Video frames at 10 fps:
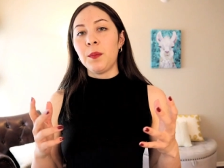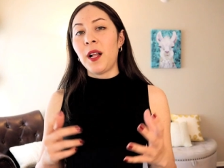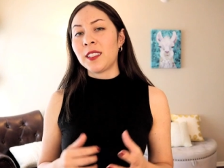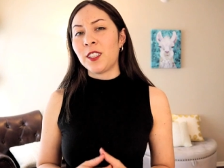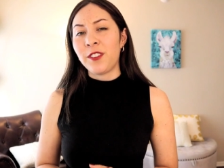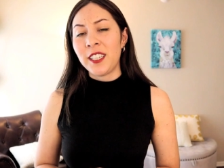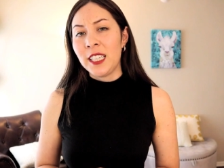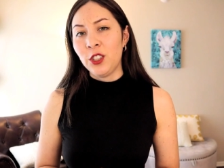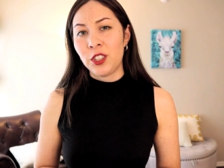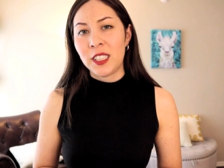blocks are very
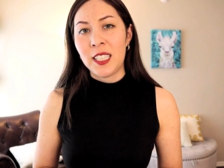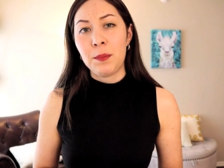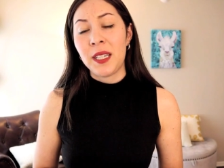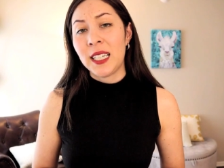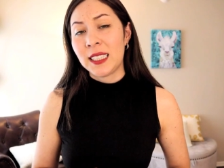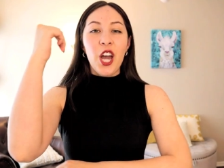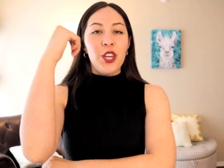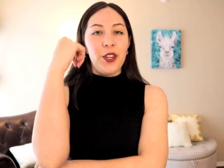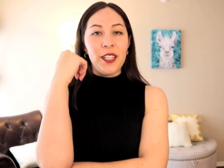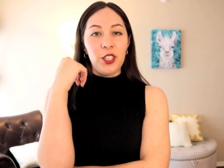interesting because
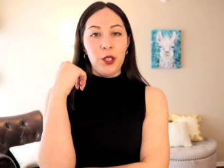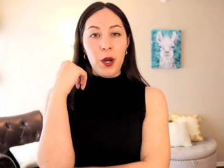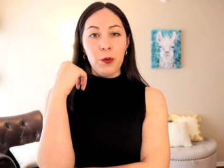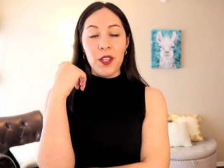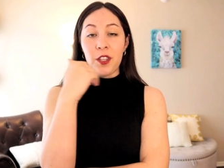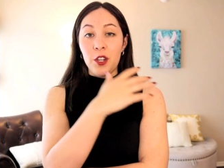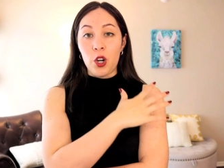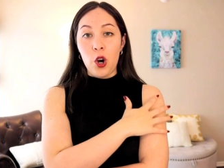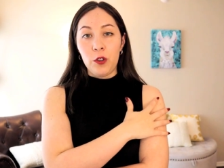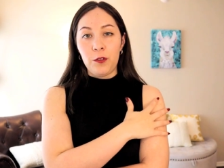you can do it with
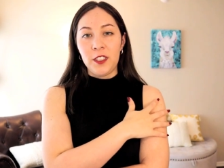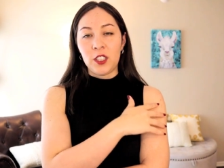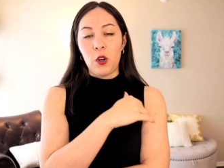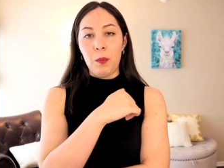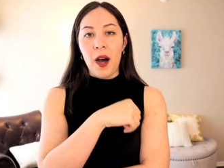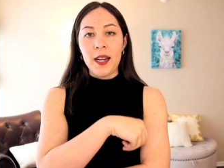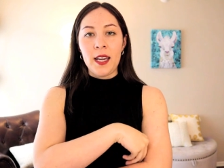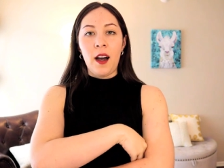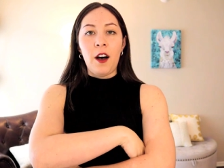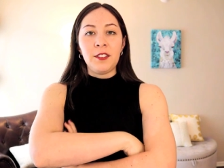your own physical
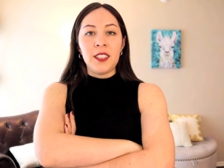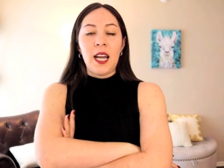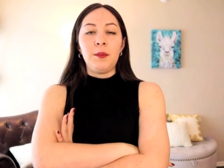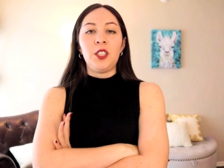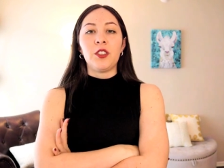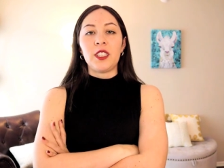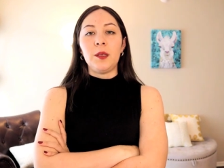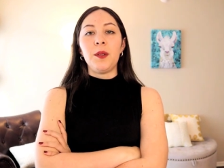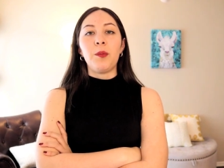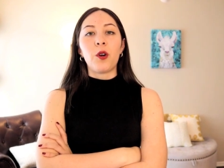body. Oftentimes you'll see
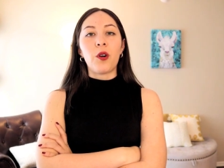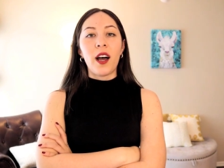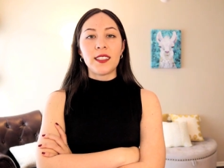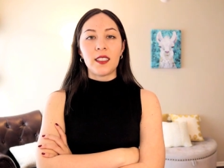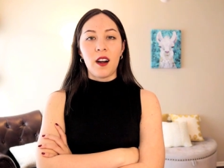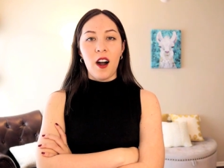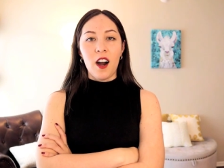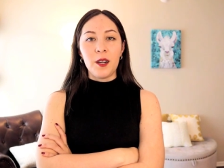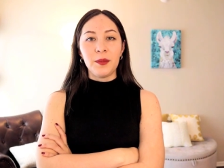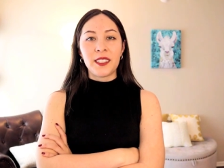people cross their
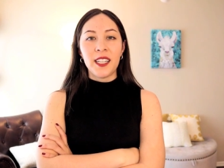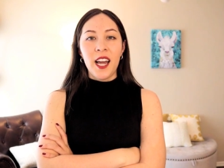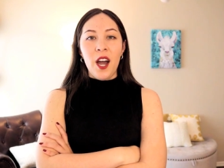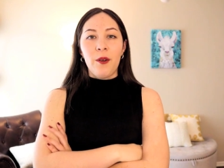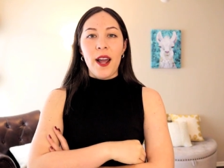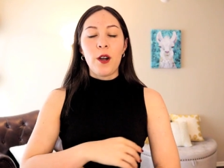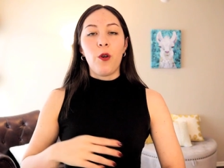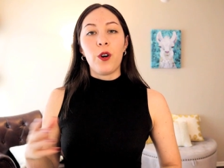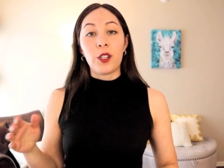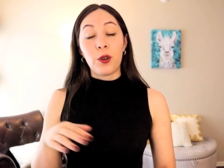arms, right?
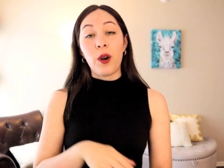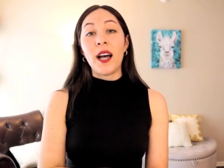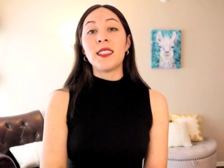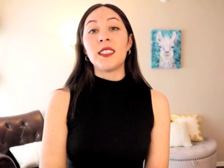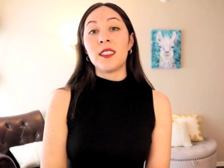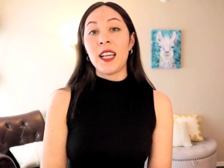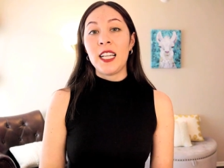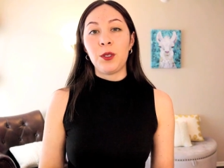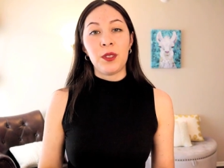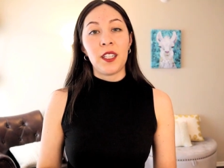Or cross their
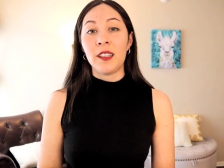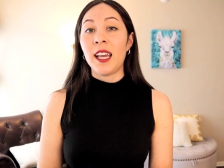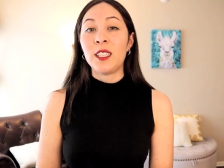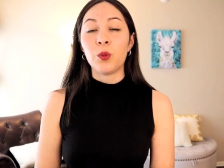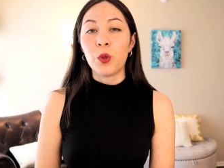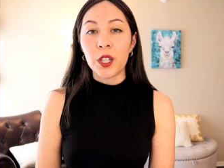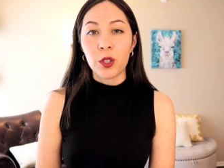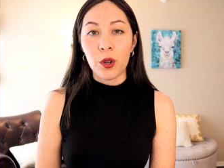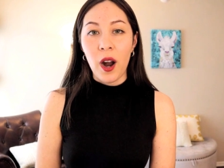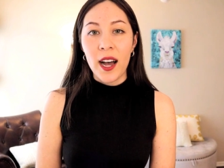legs when their legs weren't
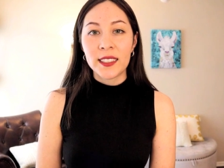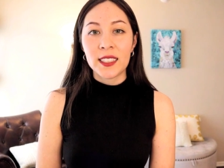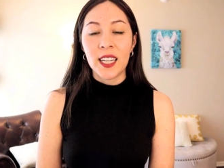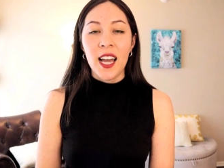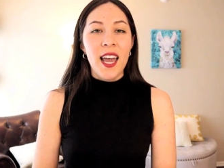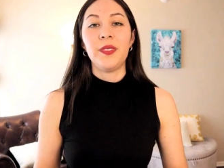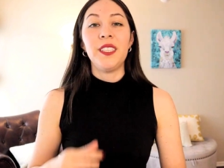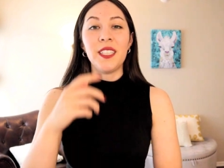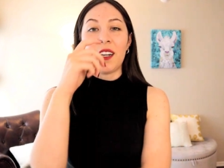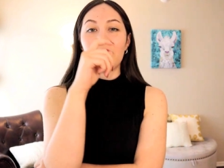crossed. You
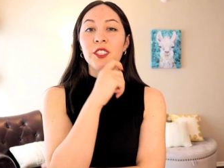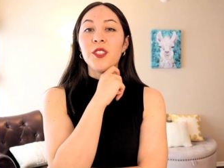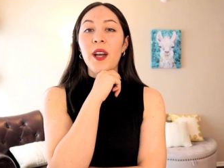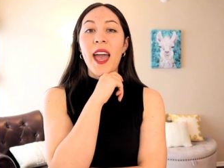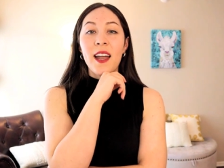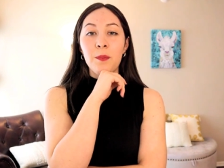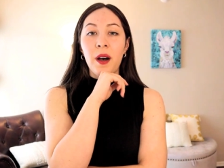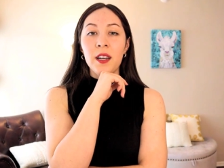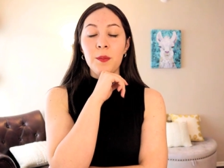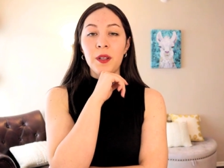can also do hand
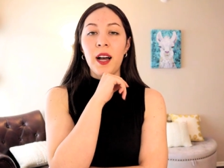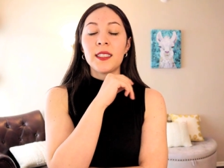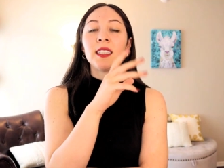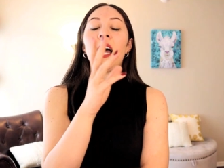body blocks,